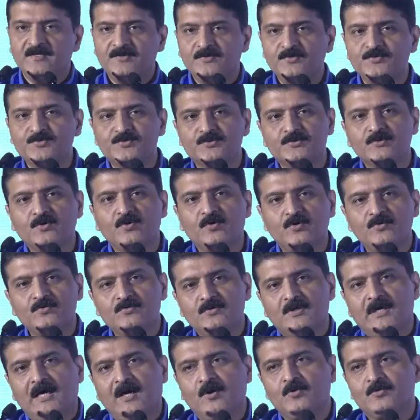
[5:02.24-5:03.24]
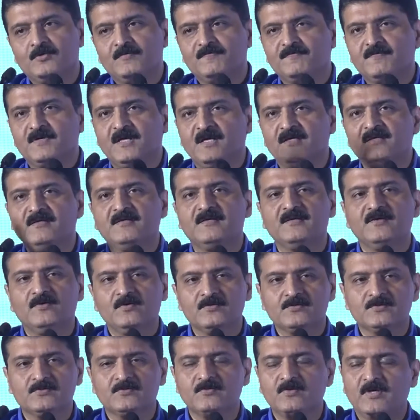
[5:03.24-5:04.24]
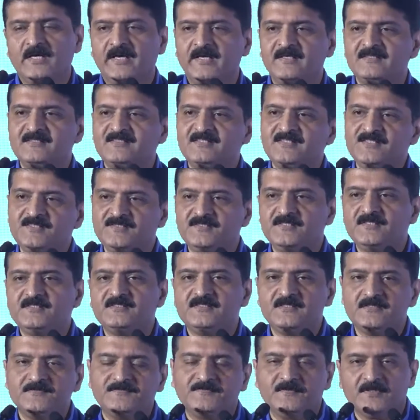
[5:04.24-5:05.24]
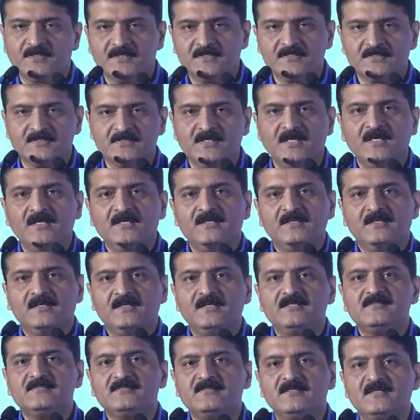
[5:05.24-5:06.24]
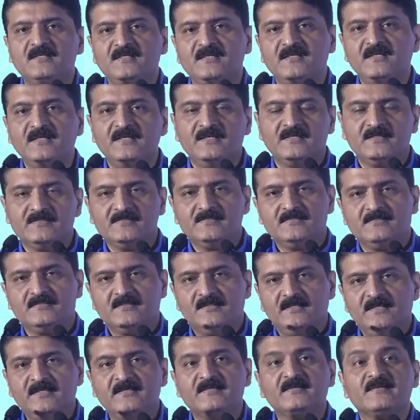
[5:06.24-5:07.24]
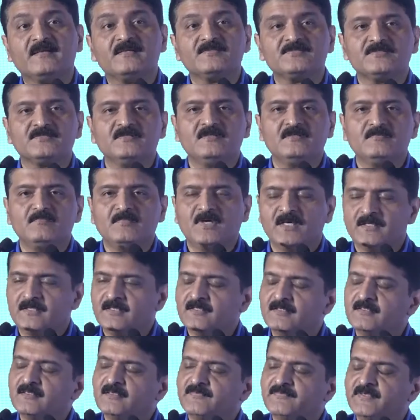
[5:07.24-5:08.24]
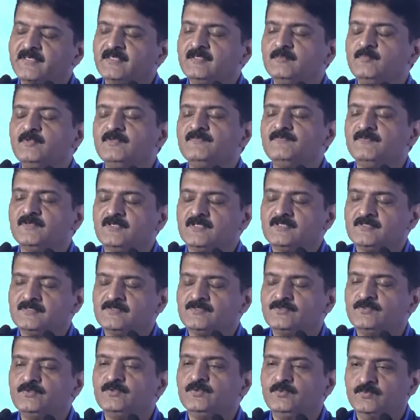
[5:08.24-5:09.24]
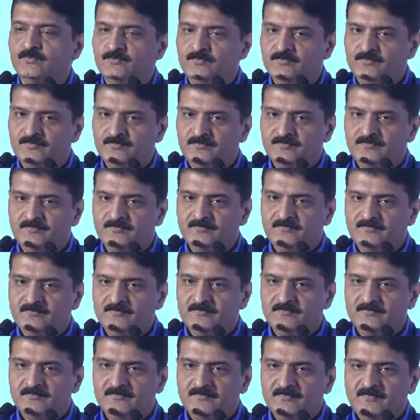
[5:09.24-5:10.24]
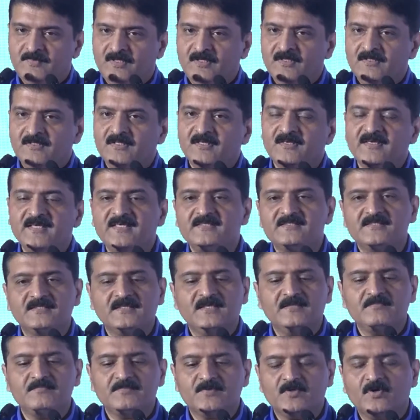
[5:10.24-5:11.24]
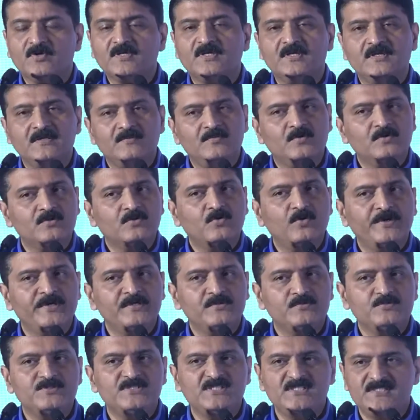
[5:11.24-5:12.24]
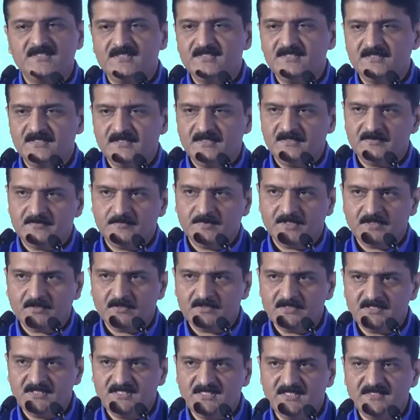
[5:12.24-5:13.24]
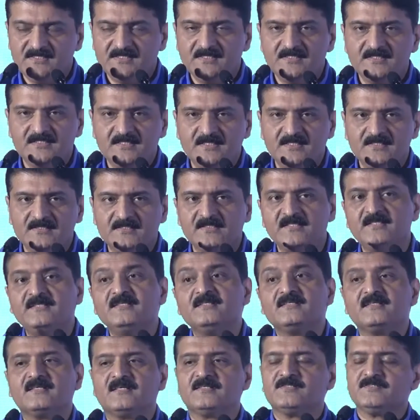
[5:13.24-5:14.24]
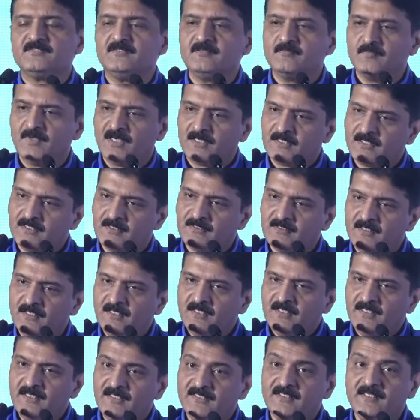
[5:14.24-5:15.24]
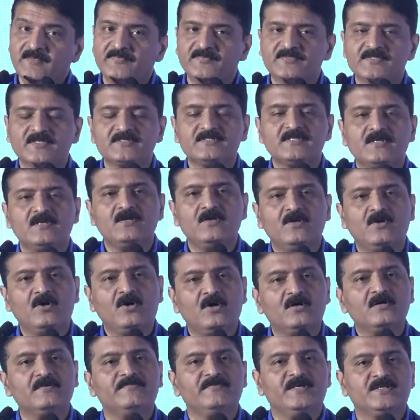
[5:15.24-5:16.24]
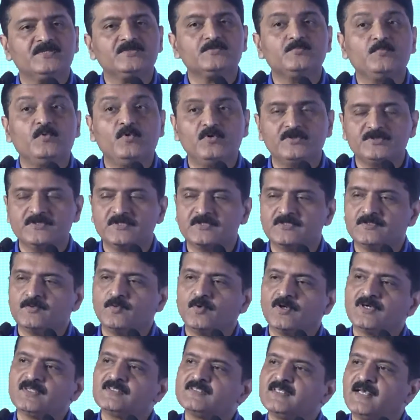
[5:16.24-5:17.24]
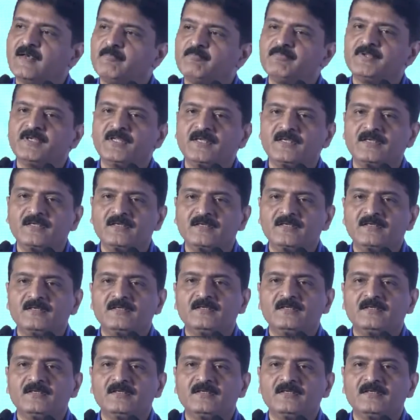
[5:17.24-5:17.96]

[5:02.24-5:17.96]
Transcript: you should go out of country also. And GCC for us is the nearest international market available for us to do. The reason I'm talking about going to GCC is because GCC is an international market. It gives us a lot of exposure to what is happening